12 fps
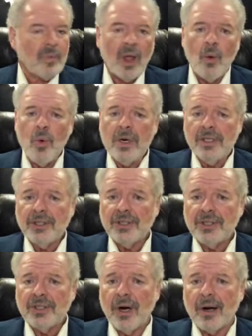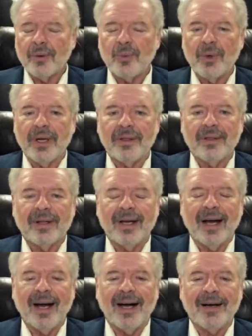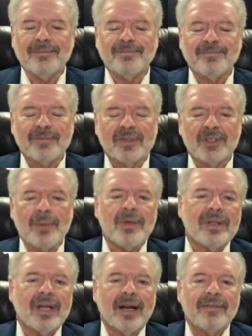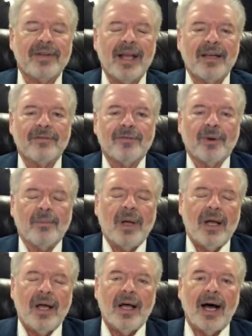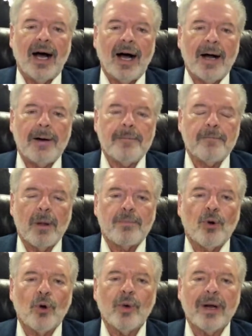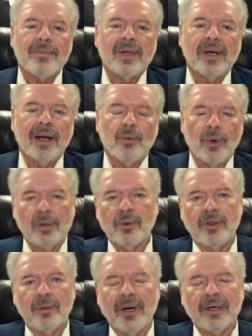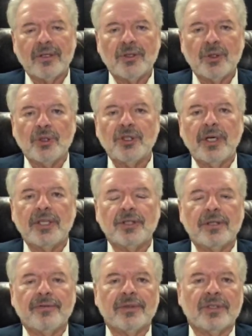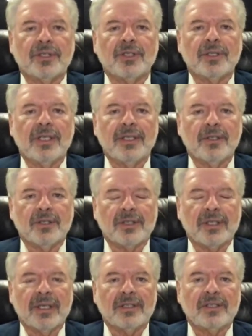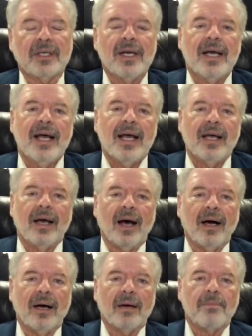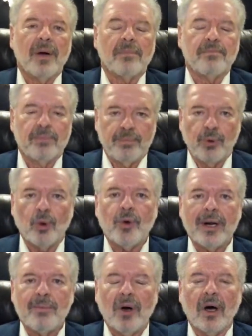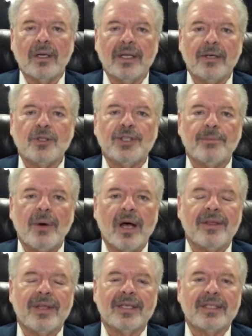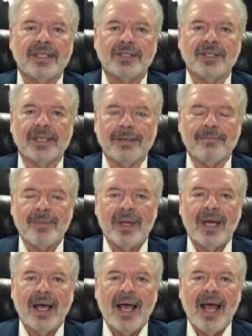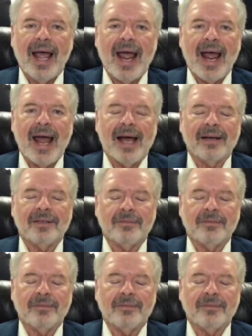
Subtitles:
I want to just start with something that I've taken from a program that I run with the American Association of Physician Leaders. And it's a program on leadership authenticity. And